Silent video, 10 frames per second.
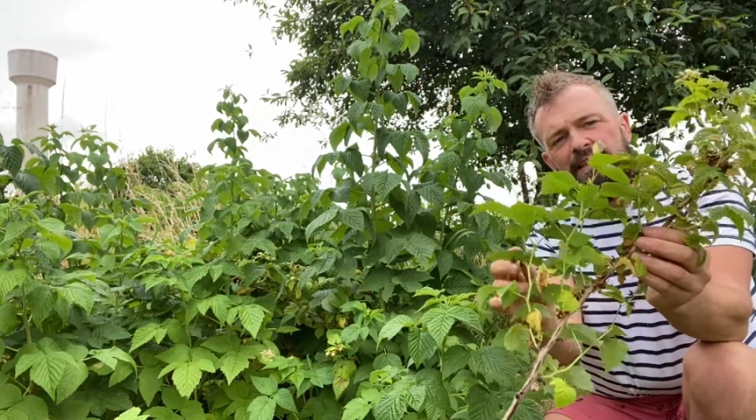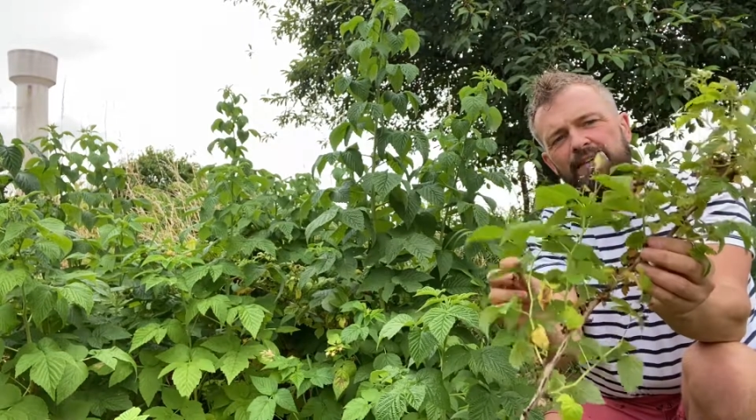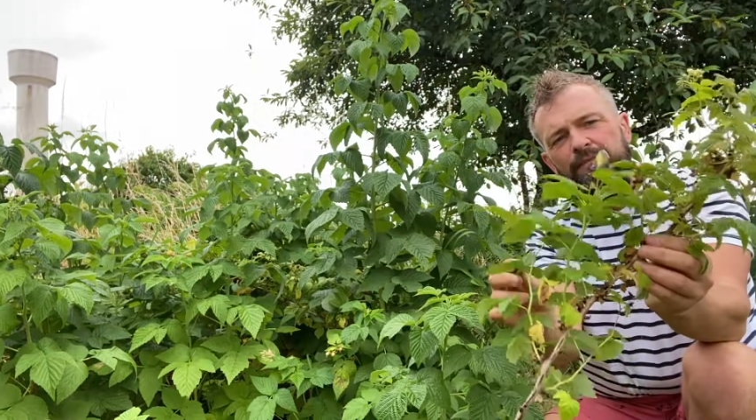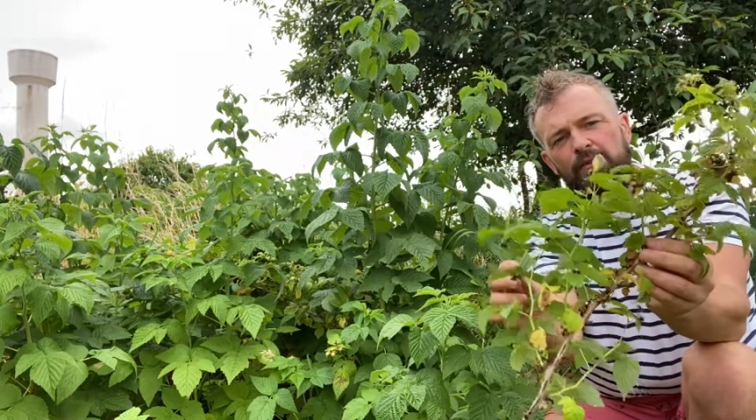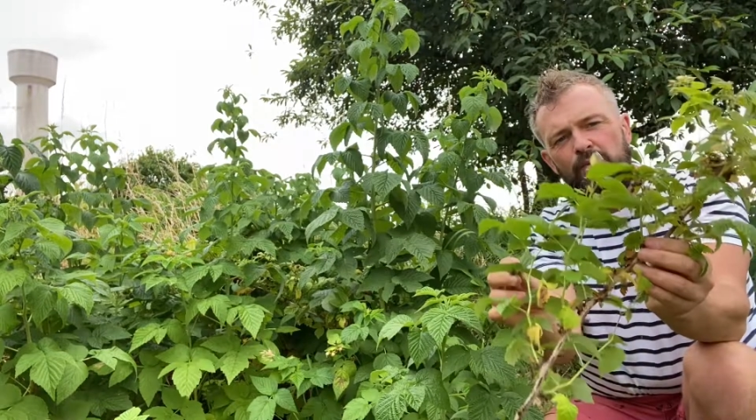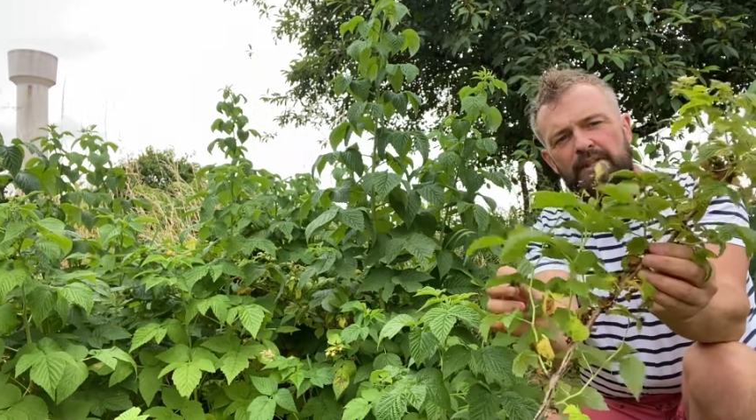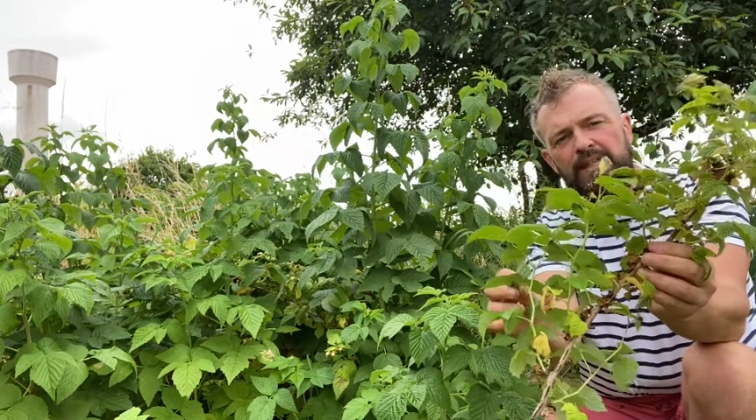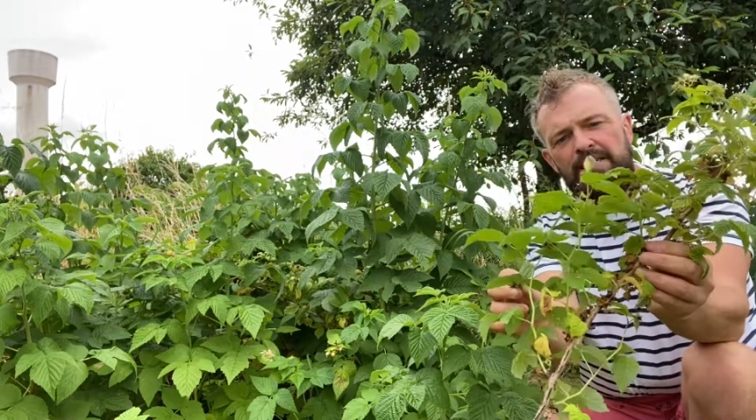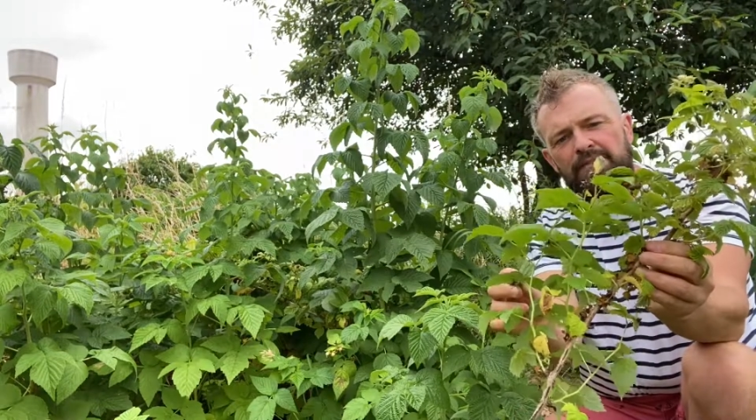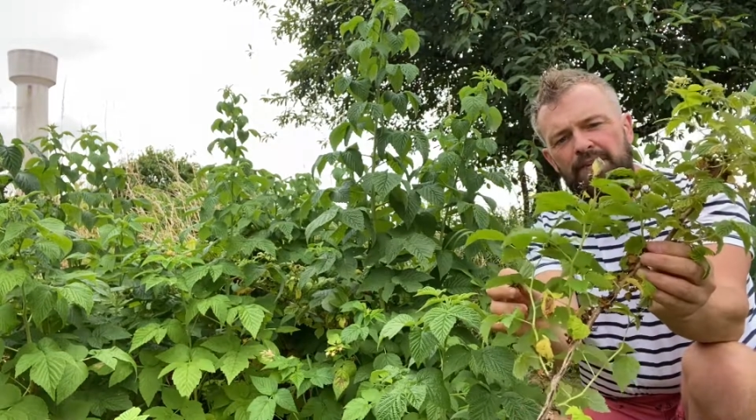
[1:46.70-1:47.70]
If you
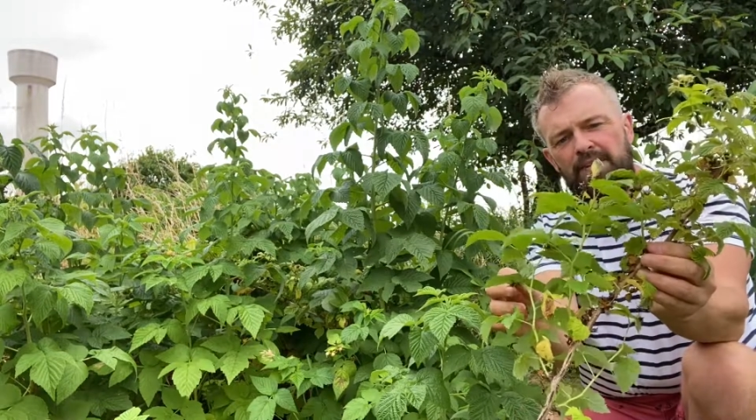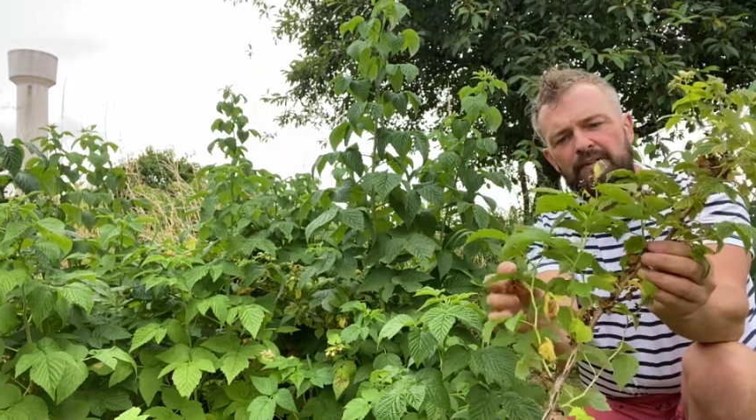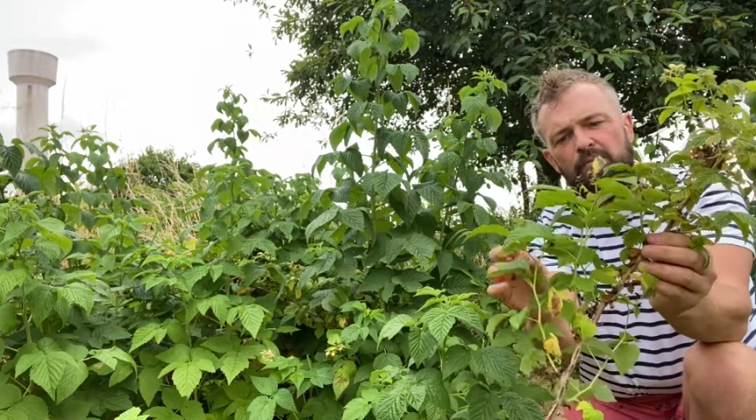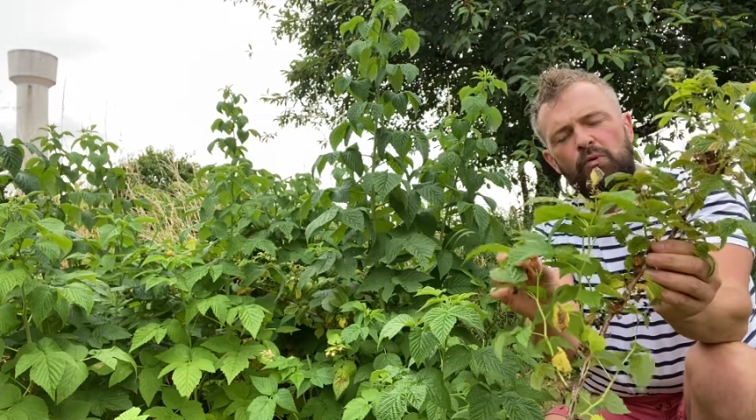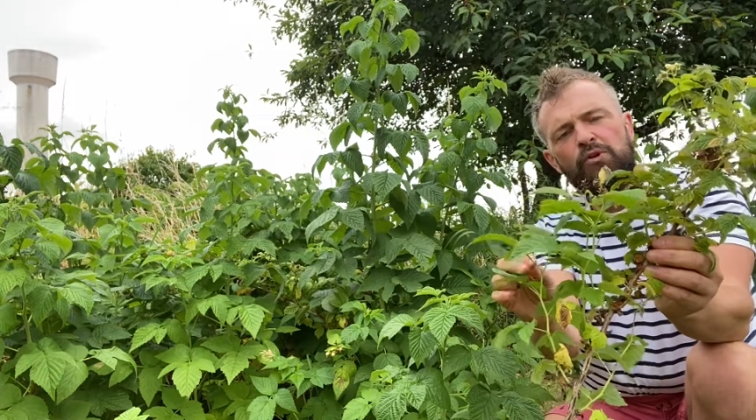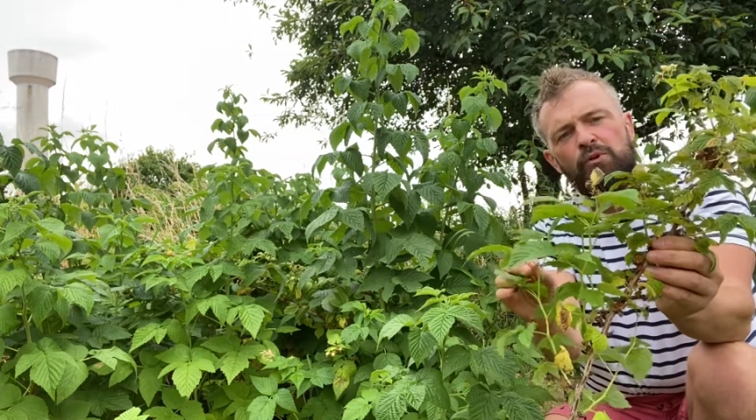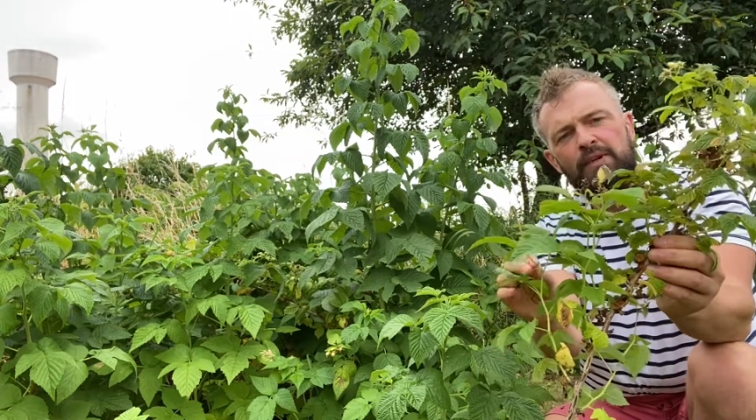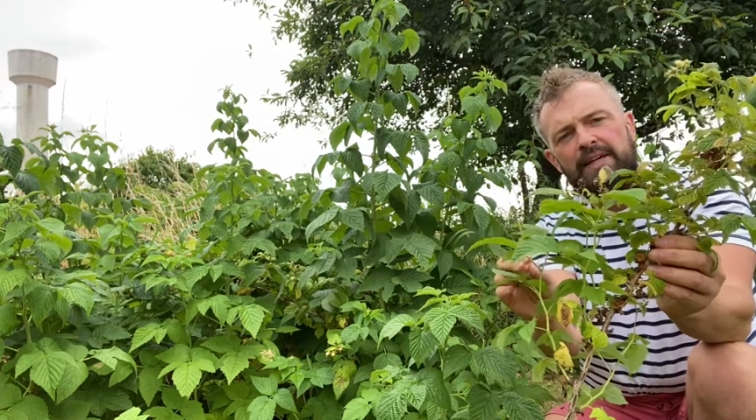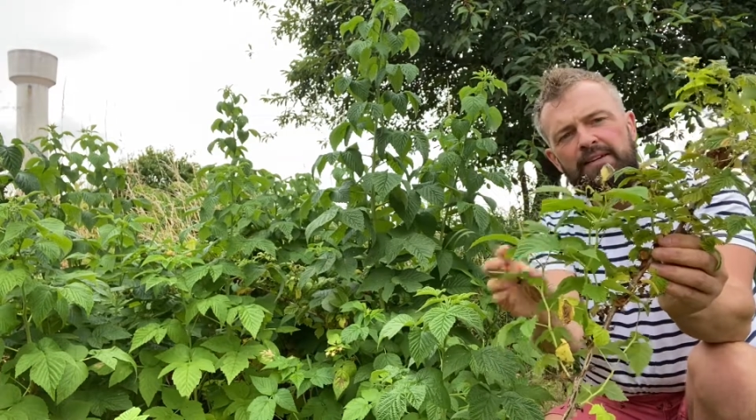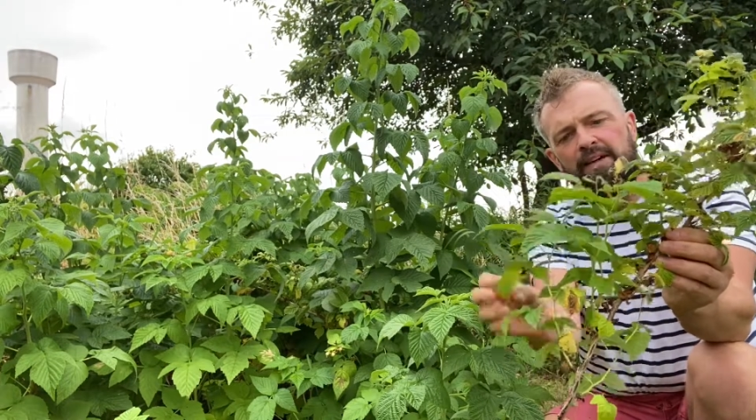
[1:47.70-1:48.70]
leave this, what
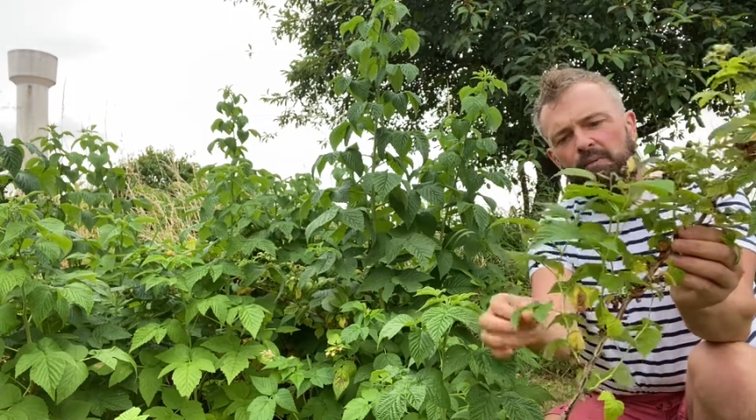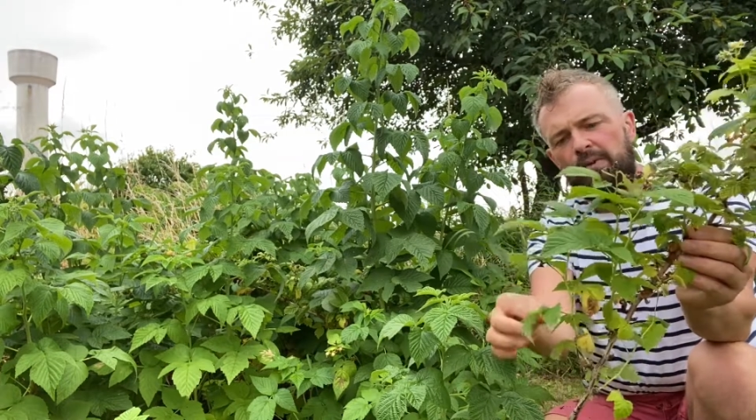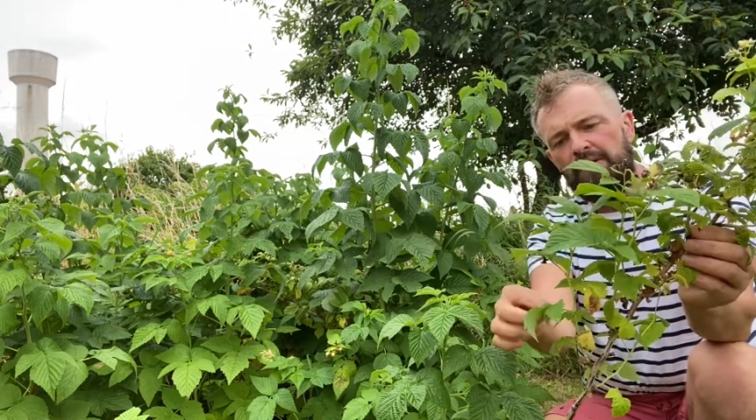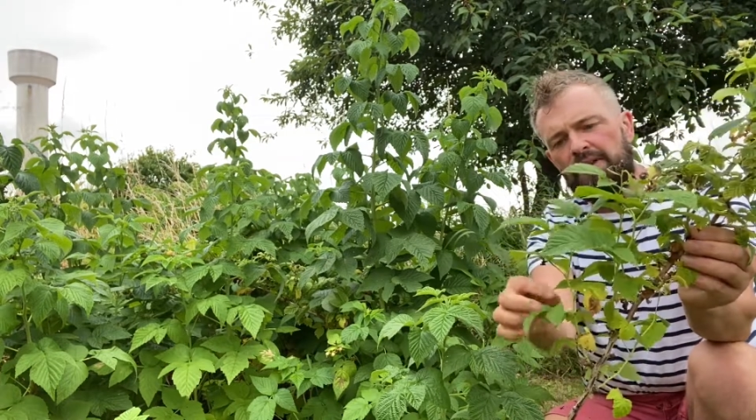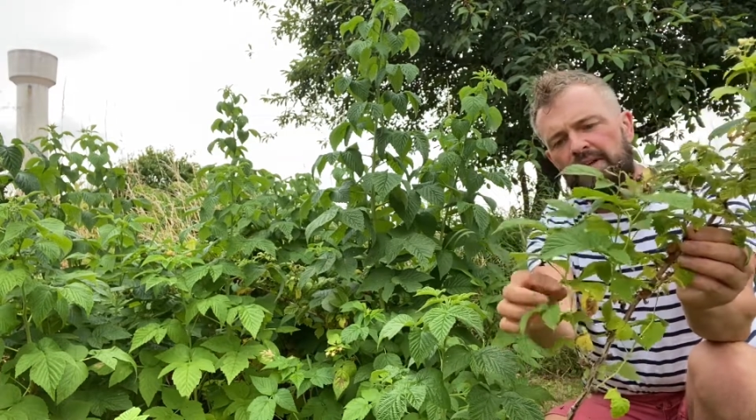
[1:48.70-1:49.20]
you'll end up with